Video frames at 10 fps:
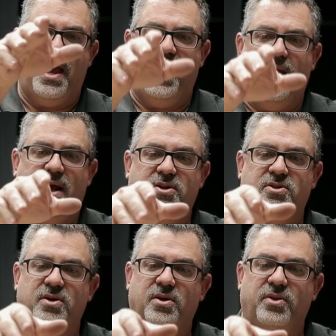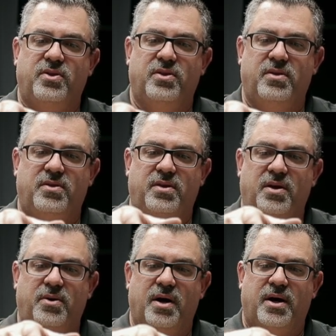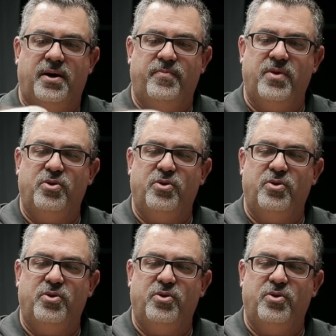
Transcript: and the, uh,